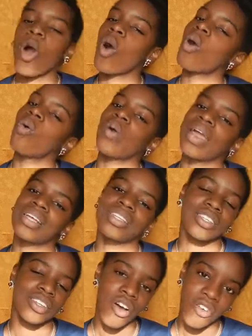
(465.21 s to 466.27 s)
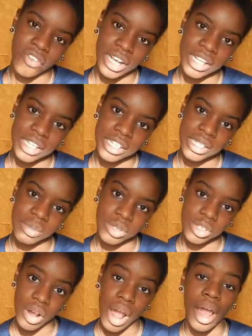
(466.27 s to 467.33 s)
always. Don't forget to
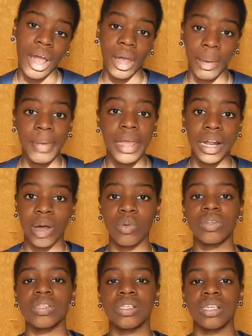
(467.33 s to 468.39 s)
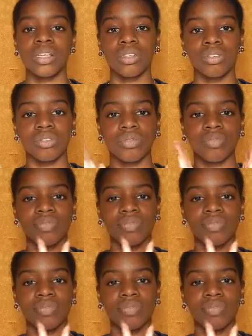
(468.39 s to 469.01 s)
subscribe and I will see you